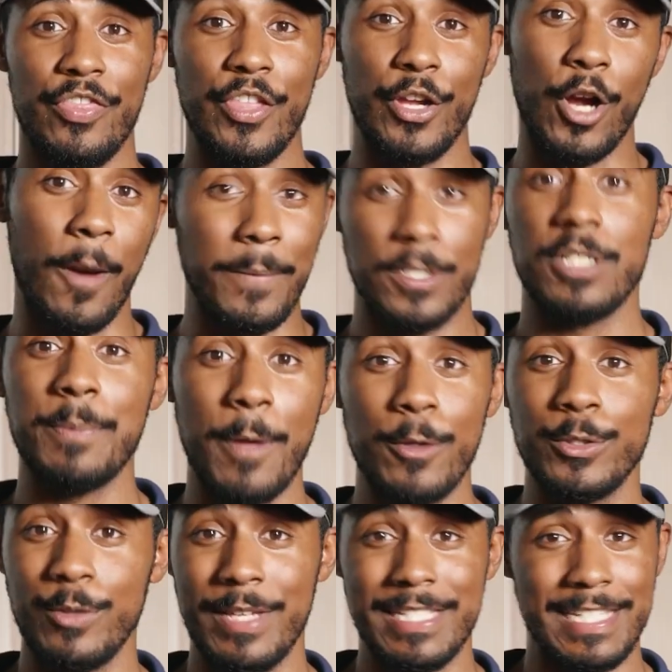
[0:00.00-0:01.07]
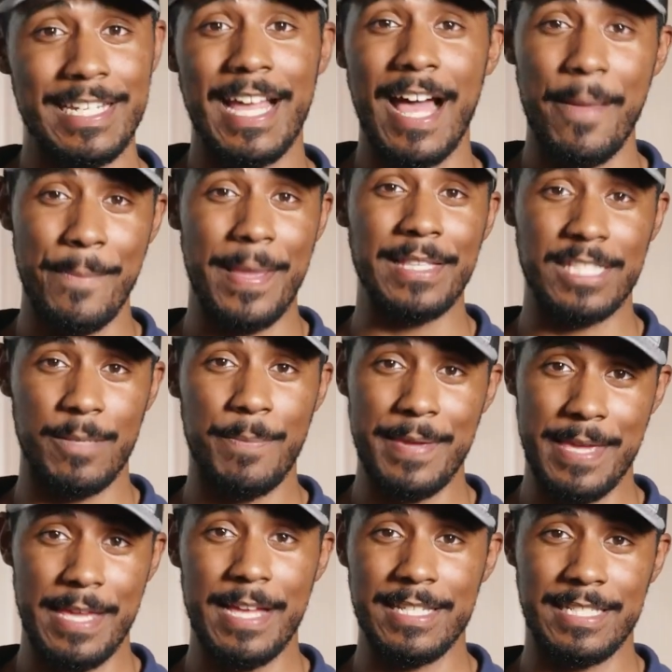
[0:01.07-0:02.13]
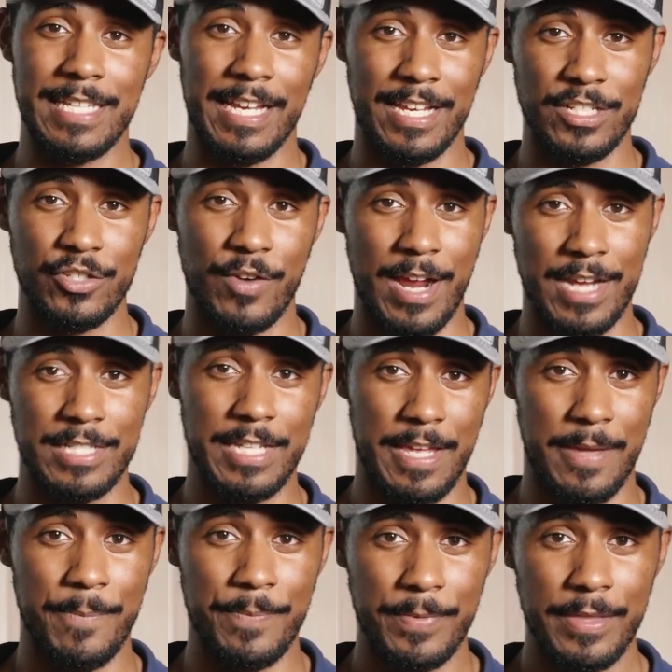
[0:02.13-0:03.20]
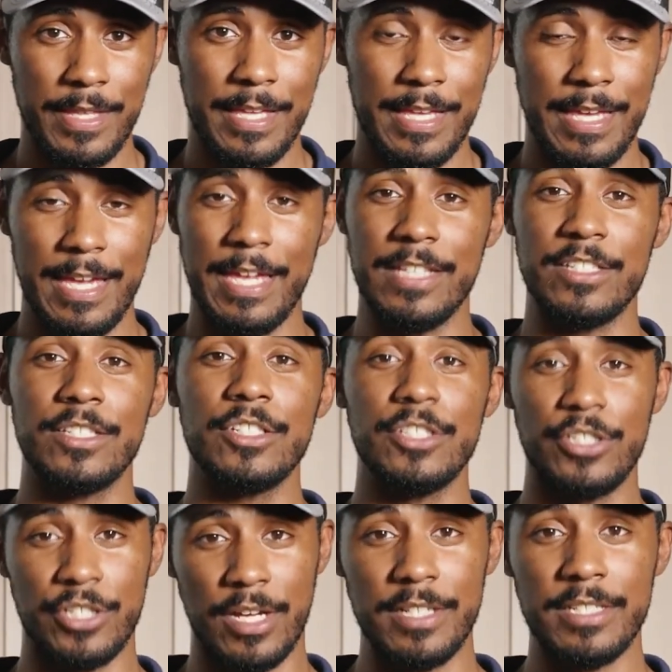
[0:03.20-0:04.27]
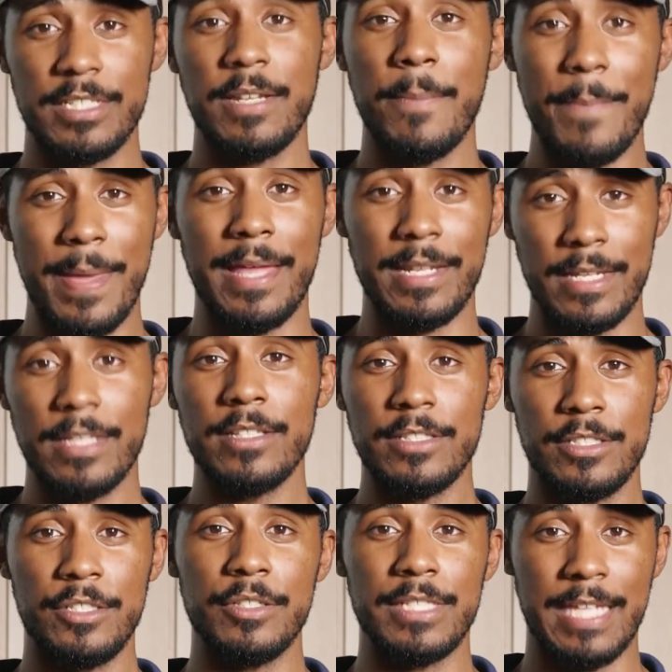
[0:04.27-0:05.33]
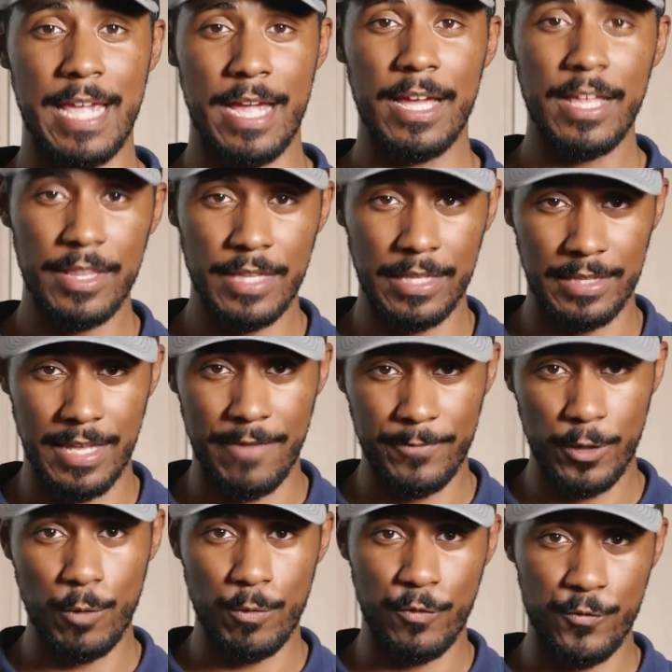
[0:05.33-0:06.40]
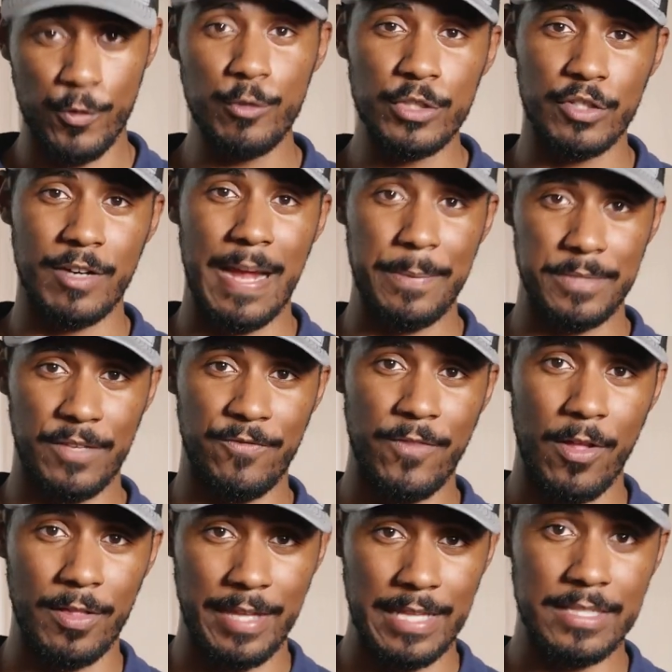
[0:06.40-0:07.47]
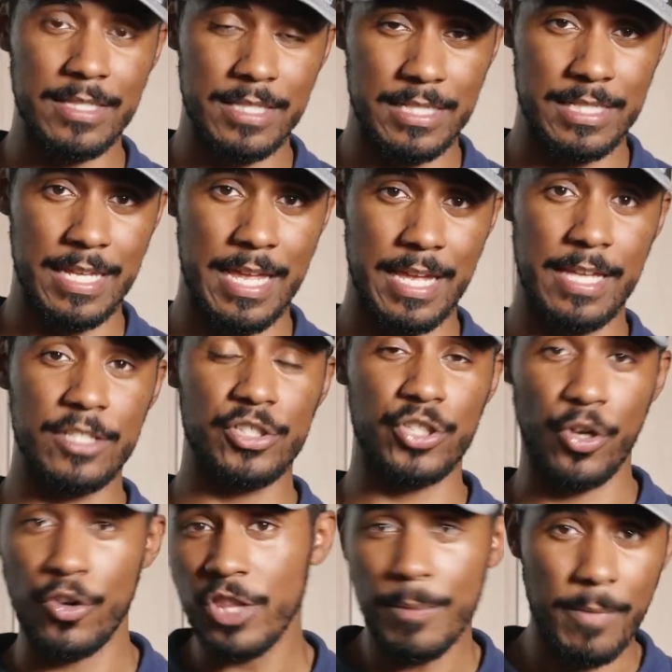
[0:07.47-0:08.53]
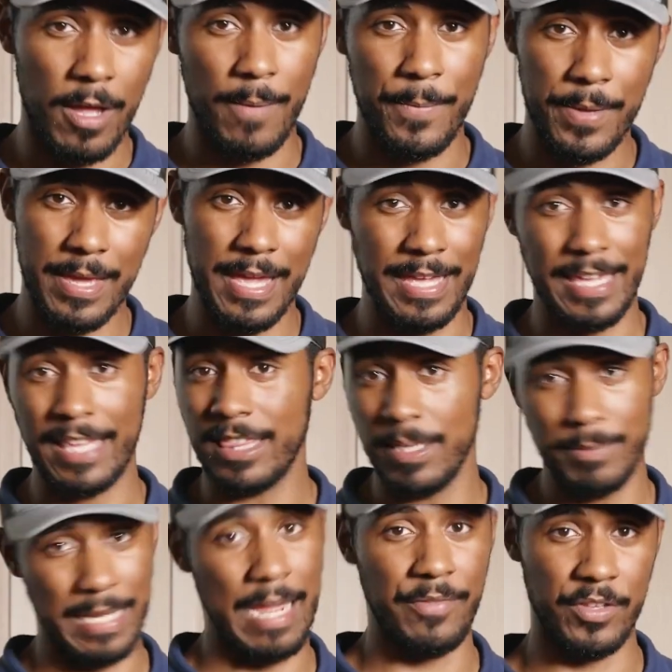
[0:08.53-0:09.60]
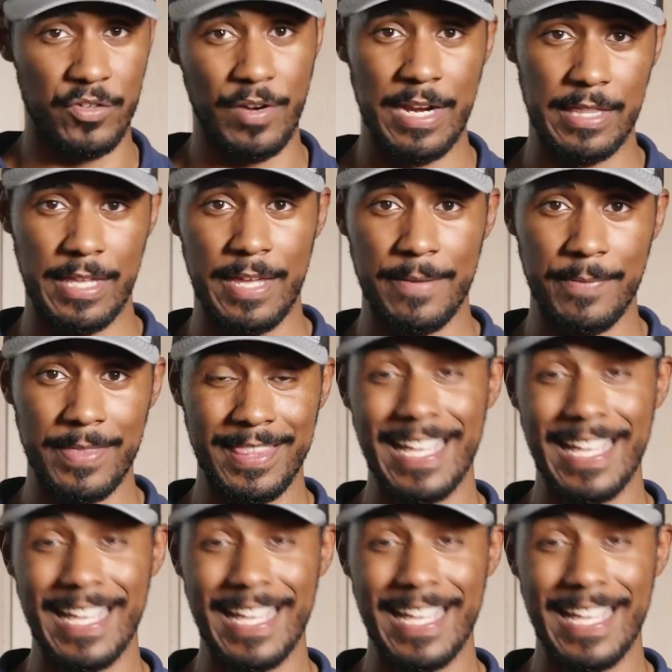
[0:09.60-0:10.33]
The garbage disposal is not meant to be a second trash can. It's just meant to take the leftover food scraps that fall into the sink, churn them up, and get them down the drain line.